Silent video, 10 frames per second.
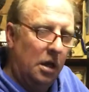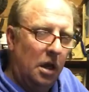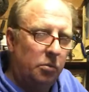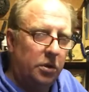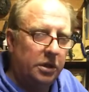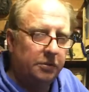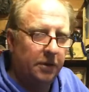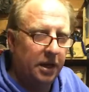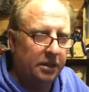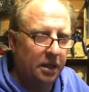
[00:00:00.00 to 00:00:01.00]
And where do you
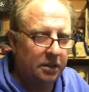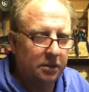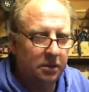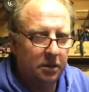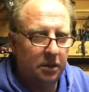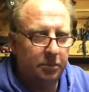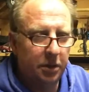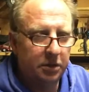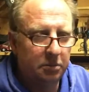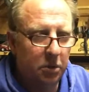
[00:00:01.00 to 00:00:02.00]
find that
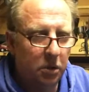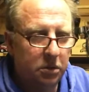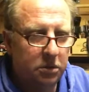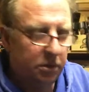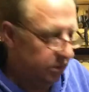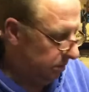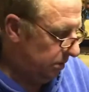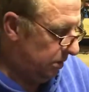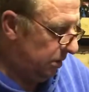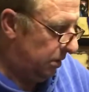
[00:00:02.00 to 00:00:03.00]
about the mods
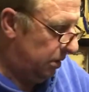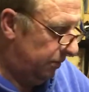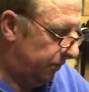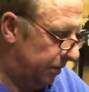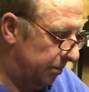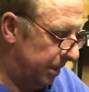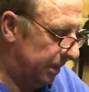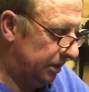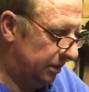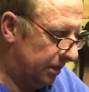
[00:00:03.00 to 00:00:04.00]
for the
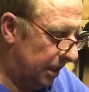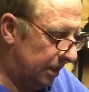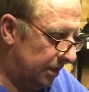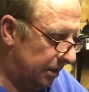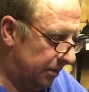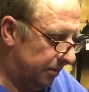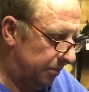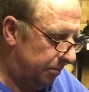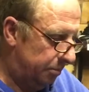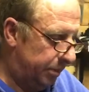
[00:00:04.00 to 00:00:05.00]
minis? Is that in the
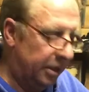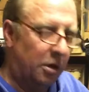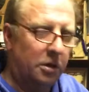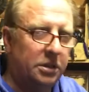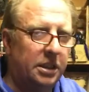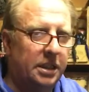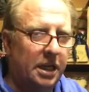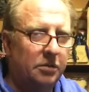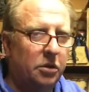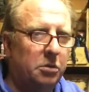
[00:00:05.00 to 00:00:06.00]

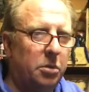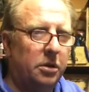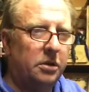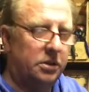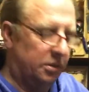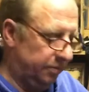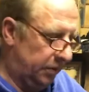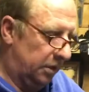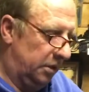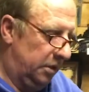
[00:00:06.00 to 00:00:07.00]
BRCA rulebook or something?
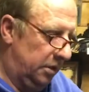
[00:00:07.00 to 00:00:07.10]
Or?